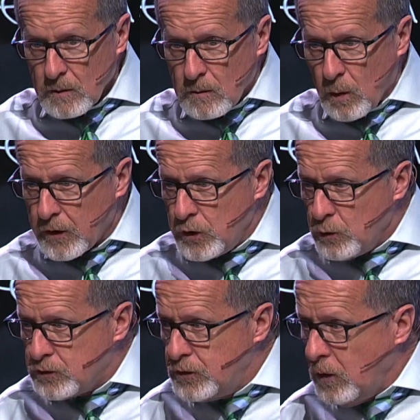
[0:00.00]
What are you
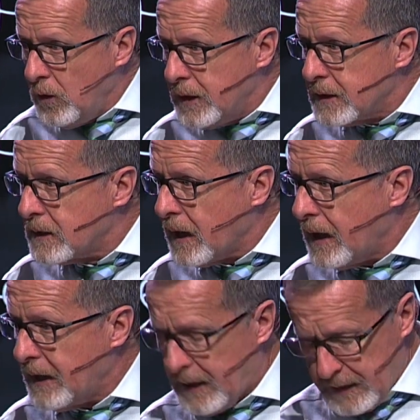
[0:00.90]
doing? I
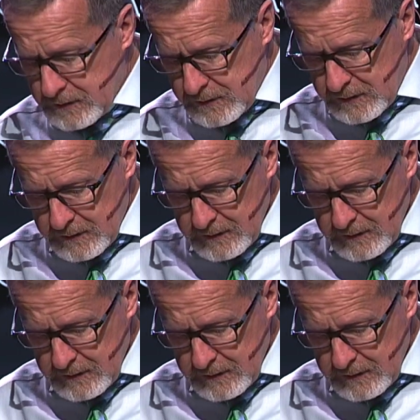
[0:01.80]
asked.